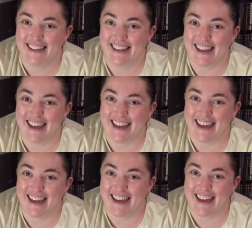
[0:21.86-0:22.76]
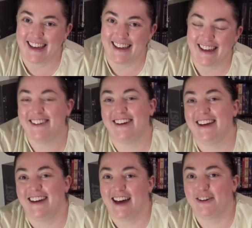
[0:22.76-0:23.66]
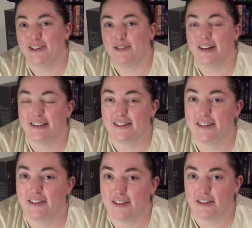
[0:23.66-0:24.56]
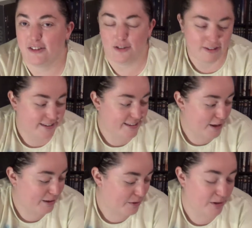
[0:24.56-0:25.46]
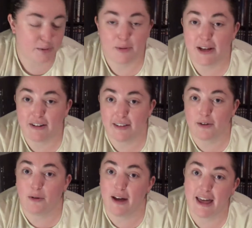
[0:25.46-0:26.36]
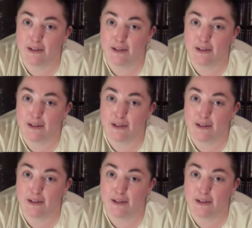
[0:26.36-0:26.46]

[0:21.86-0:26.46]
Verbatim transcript: Yay! Anyway, I really wanted to, to do this now because I wanted to put everything away.